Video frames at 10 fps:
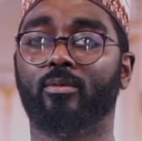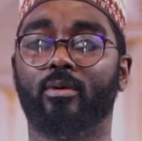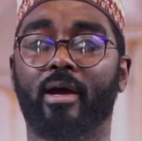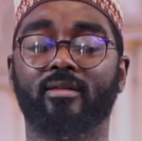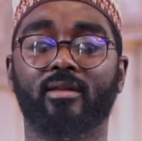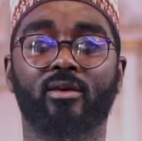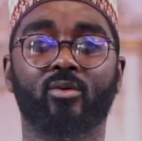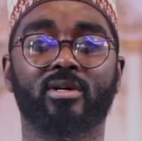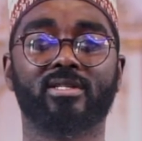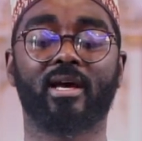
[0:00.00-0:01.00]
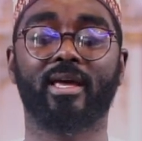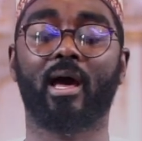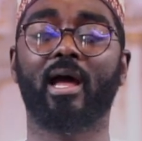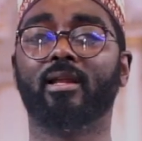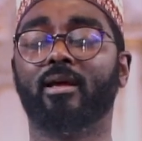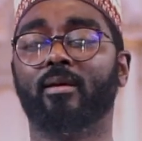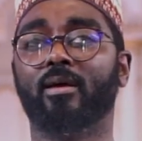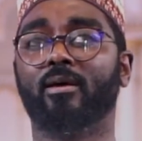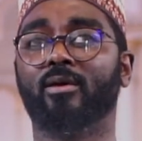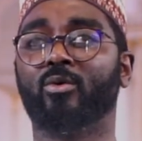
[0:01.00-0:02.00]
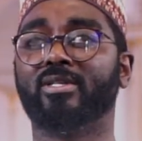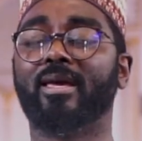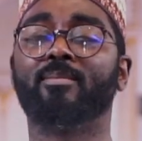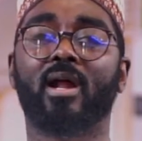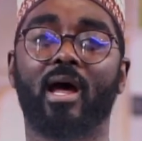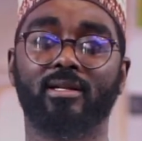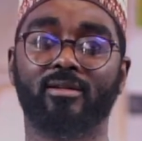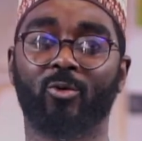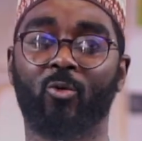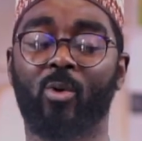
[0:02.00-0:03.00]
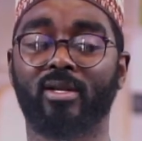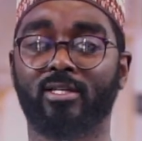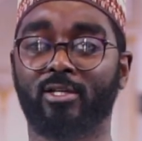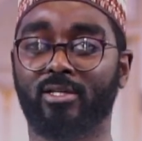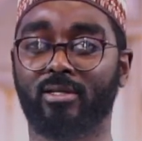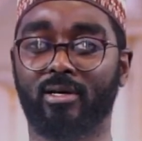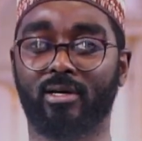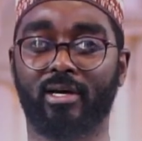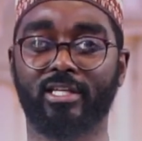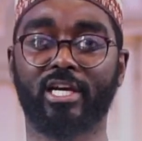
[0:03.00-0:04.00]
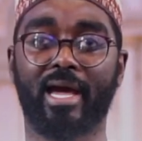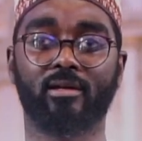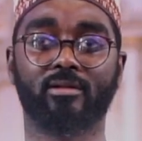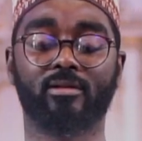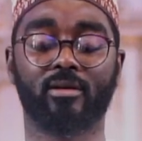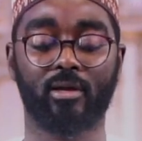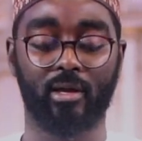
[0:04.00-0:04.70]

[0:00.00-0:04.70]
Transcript: I think it was Imran who wanted a child,